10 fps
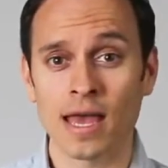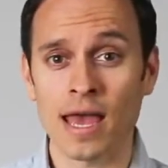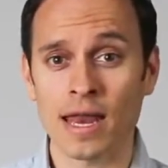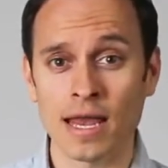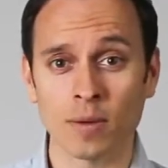
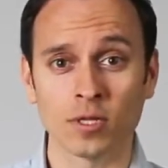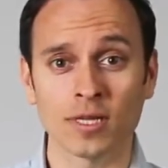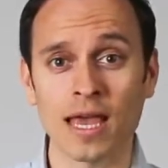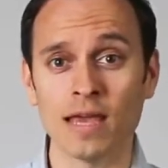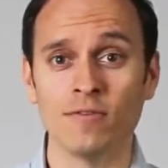enabled
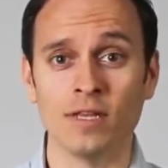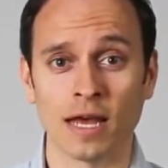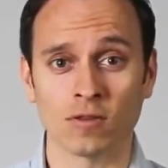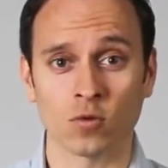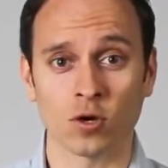AV
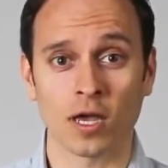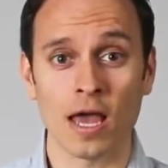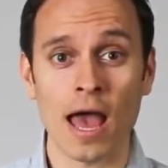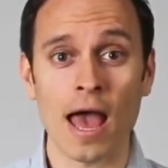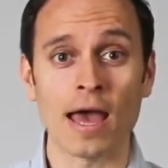network
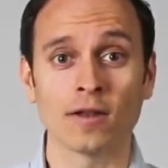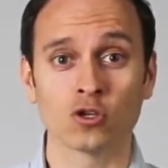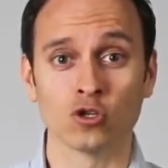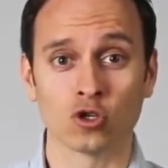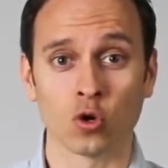and
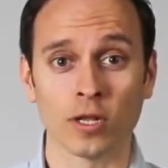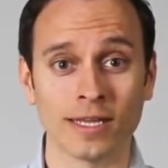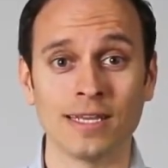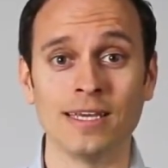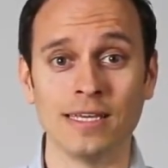control
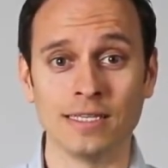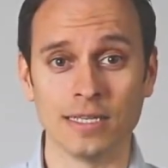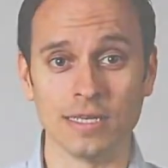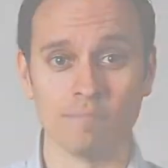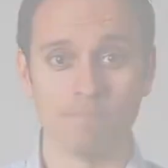it easily.